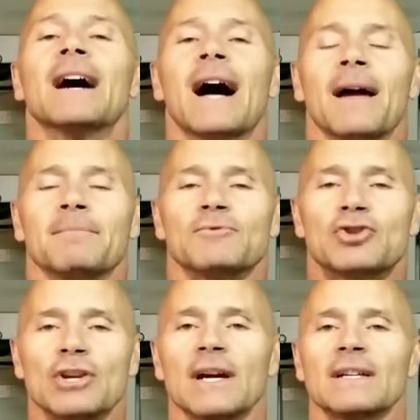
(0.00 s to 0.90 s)
I'm
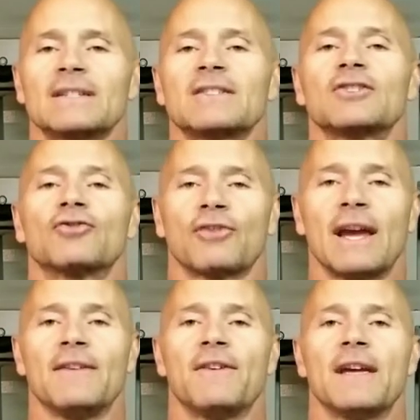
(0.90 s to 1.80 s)
just
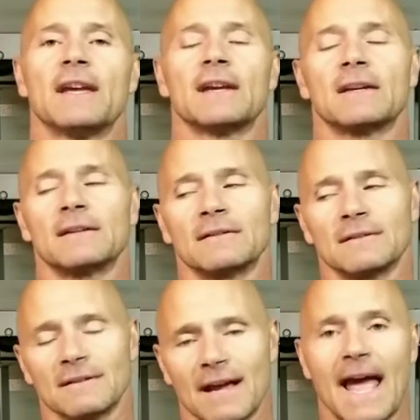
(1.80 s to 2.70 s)

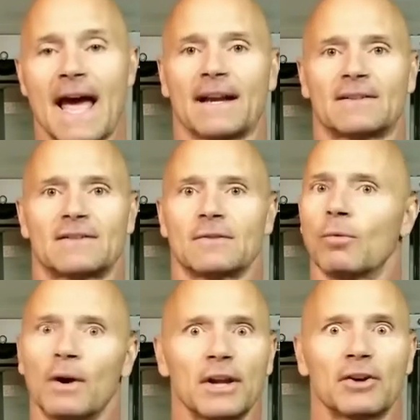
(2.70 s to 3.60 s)
craving X.
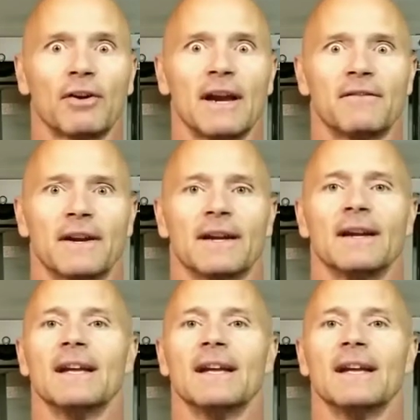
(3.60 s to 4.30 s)
What are you craving?